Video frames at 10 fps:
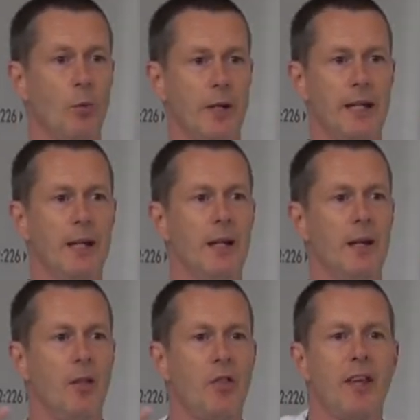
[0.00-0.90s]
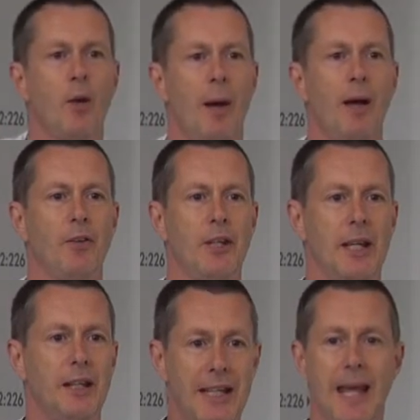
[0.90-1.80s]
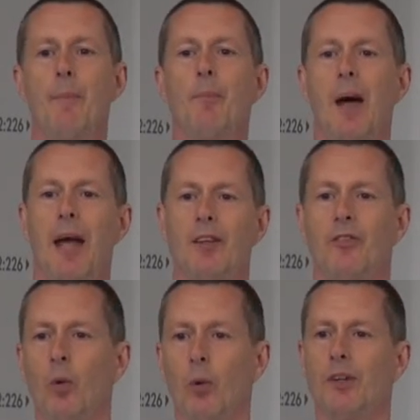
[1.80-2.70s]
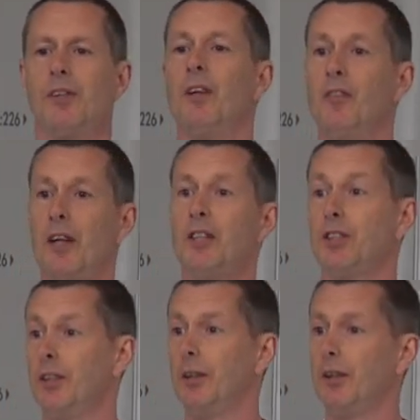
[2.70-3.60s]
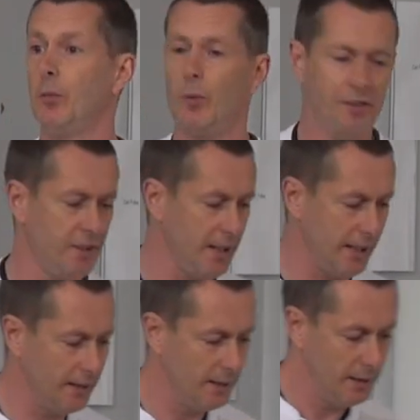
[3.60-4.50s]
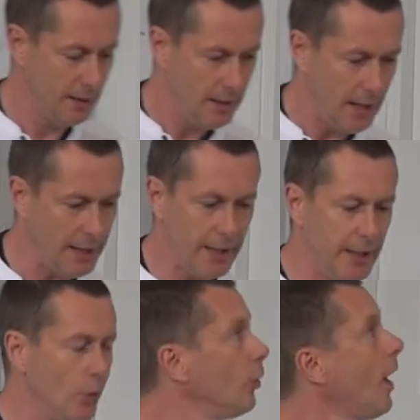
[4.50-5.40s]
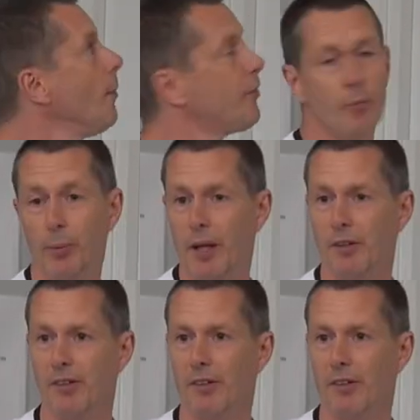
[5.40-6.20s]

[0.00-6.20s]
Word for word: we think about the, the impact of all this innovation that we're seeing. And it all comes from places